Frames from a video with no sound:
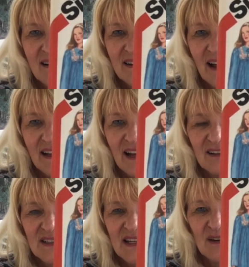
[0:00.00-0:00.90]

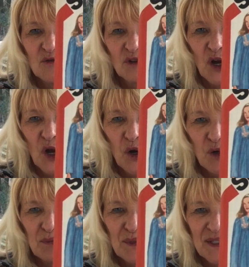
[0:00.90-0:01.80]
Nightgowns and
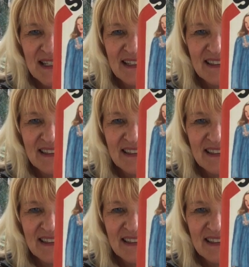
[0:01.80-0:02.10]
robes.